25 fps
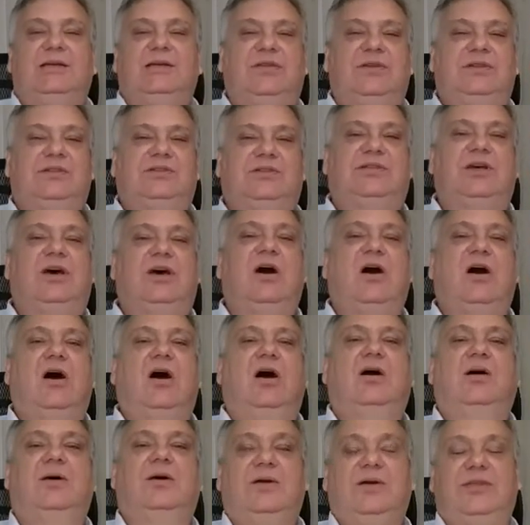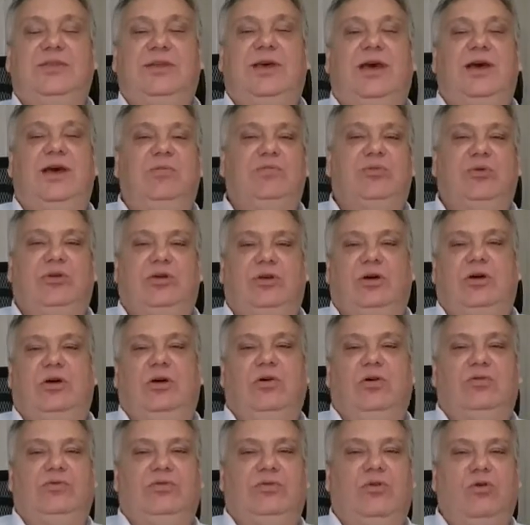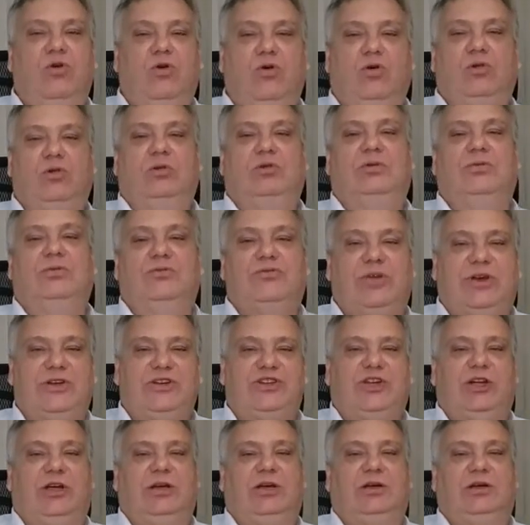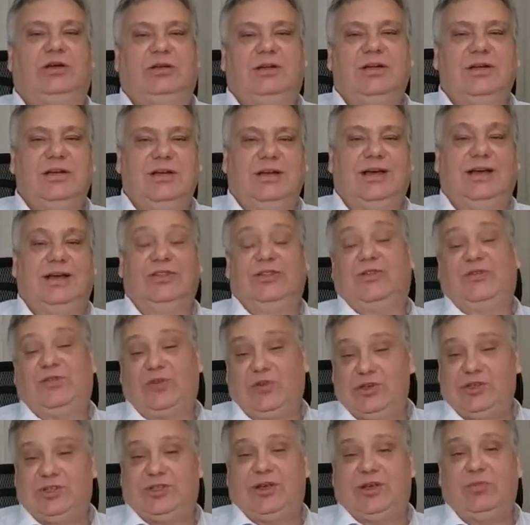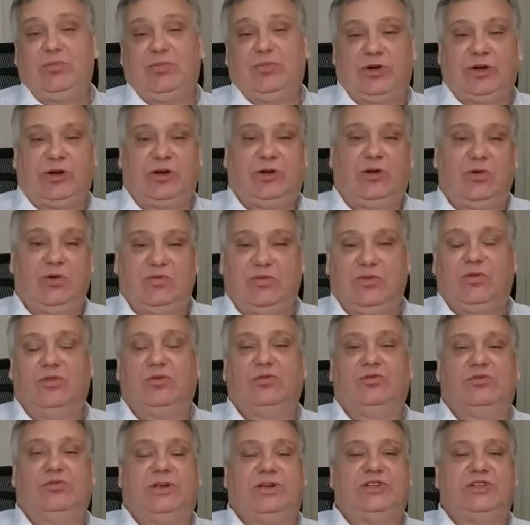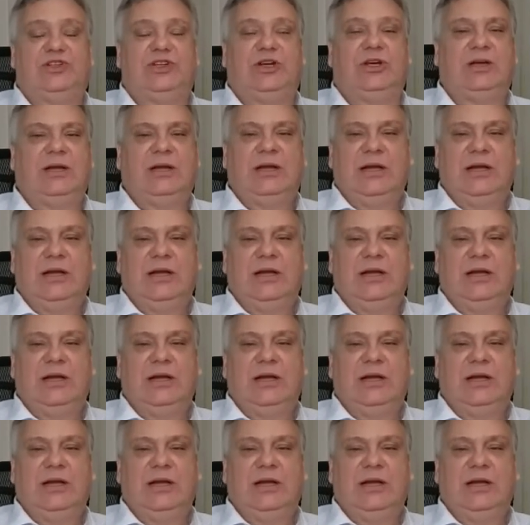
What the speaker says: the Tsar, emperor of all Russia, and the first emperor of all Russia.